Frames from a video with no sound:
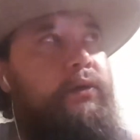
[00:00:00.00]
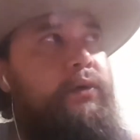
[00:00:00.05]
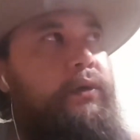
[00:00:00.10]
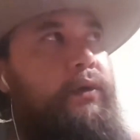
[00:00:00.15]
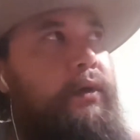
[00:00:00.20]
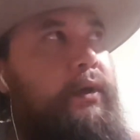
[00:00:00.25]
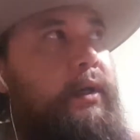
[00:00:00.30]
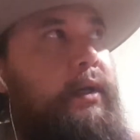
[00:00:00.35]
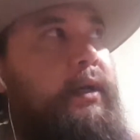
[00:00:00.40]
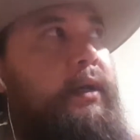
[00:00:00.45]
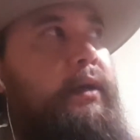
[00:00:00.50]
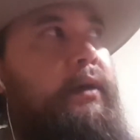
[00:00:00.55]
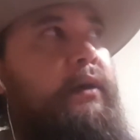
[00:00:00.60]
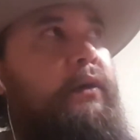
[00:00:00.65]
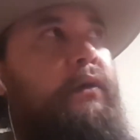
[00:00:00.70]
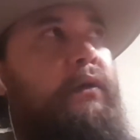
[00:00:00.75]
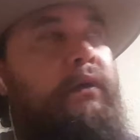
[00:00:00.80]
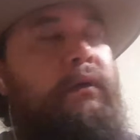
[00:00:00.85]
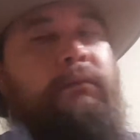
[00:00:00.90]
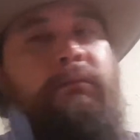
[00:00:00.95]

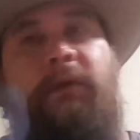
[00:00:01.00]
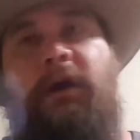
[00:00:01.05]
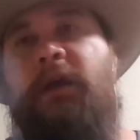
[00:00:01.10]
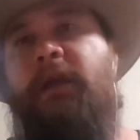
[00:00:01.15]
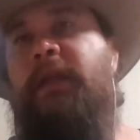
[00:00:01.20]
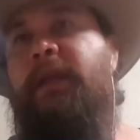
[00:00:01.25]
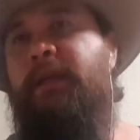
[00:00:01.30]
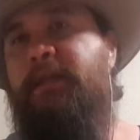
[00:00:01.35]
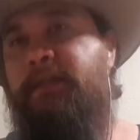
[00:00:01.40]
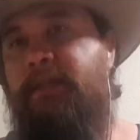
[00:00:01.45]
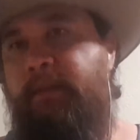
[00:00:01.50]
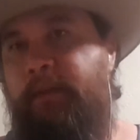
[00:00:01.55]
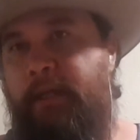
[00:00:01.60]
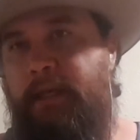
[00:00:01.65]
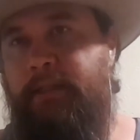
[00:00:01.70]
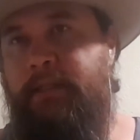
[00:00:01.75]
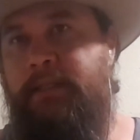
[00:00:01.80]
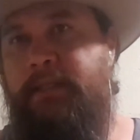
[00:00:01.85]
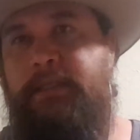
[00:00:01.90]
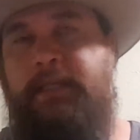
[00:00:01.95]
or marketing somebody
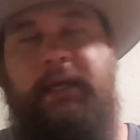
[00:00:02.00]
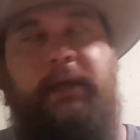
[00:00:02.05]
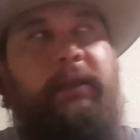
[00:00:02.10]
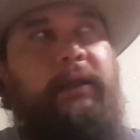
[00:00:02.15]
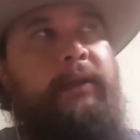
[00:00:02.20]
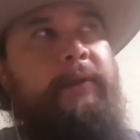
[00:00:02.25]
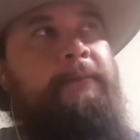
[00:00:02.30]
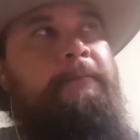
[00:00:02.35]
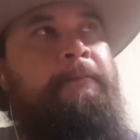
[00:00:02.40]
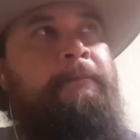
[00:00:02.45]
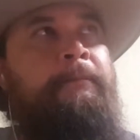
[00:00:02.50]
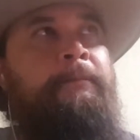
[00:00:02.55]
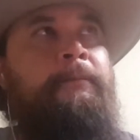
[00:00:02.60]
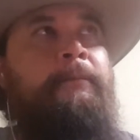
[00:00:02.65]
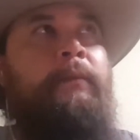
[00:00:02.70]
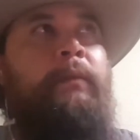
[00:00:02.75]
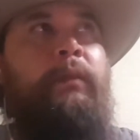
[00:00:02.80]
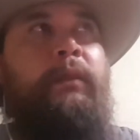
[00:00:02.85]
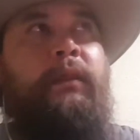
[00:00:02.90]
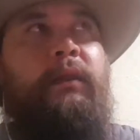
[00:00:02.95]
else's talent.
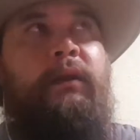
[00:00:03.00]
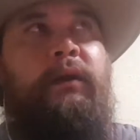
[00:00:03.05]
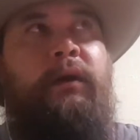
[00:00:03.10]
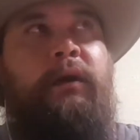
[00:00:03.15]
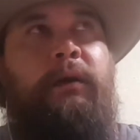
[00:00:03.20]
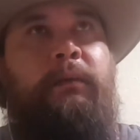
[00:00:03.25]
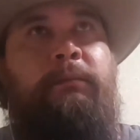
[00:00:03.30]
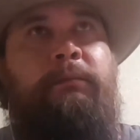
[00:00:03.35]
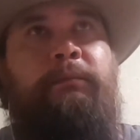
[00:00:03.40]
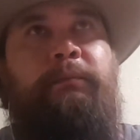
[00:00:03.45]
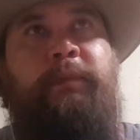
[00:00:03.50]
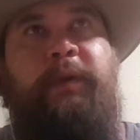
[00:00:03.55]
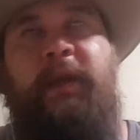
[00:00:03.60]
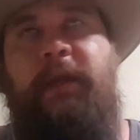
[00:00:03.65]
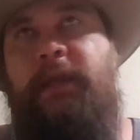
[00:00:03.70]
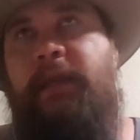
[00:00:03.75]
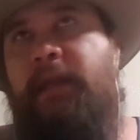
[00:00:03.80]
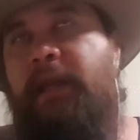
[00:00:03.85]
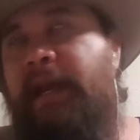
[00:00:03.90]
But I didn't